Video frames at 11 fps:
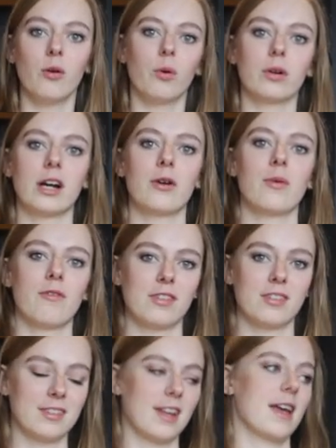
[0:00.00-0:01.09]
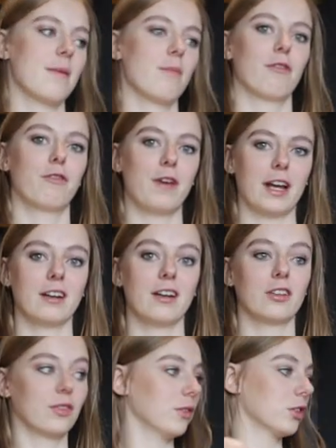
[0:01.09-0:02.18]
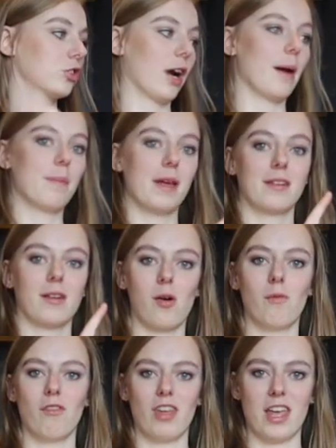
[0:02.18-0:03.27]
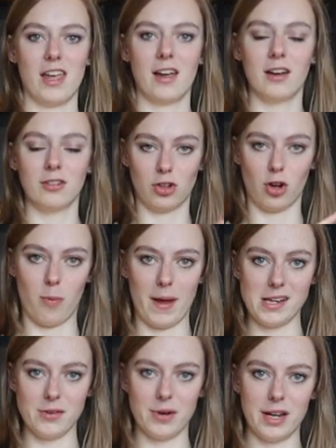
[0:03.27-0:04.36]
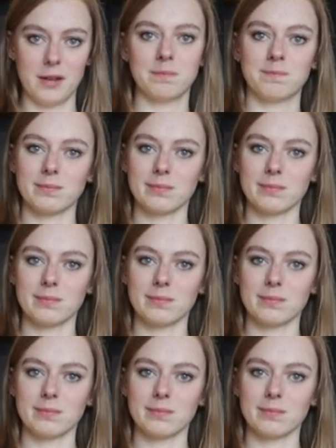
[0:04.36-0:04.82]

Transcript: We'll go with the same thickness that the strap is on the top anyway